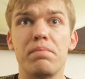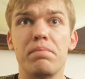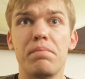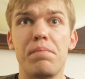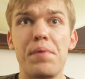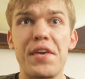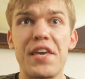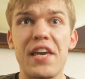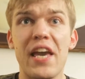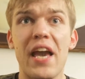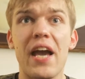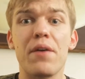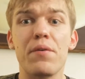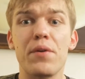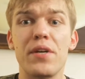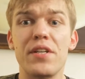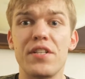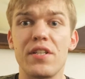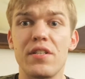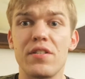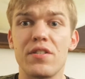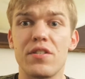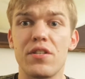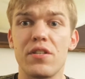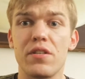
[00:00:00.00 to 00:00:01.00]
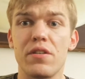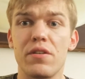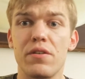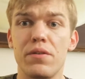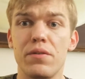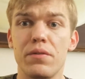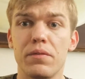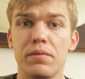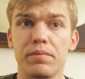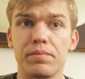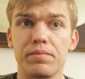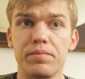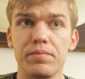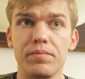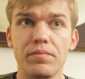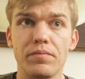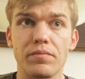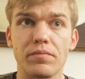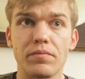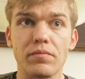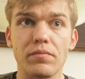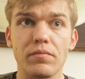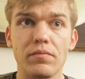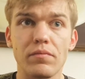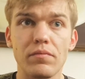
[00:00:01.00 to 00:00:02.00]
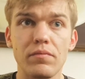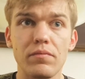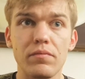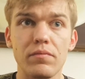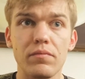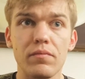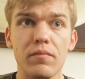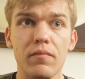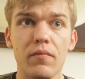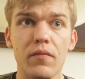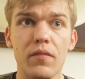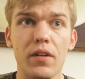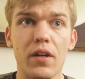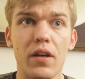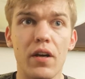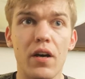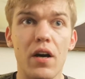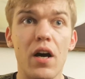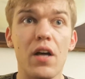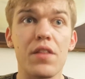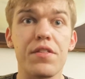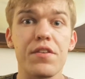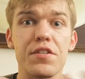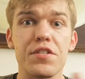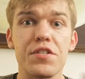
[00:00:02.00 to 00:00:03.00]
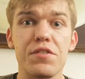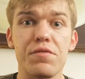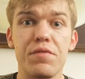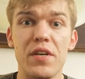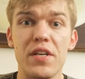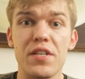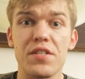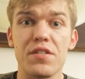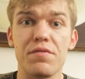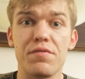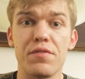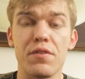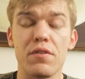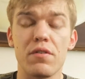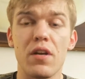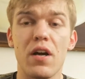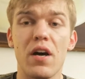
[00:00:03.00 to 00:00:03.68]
be carried into other spheres of your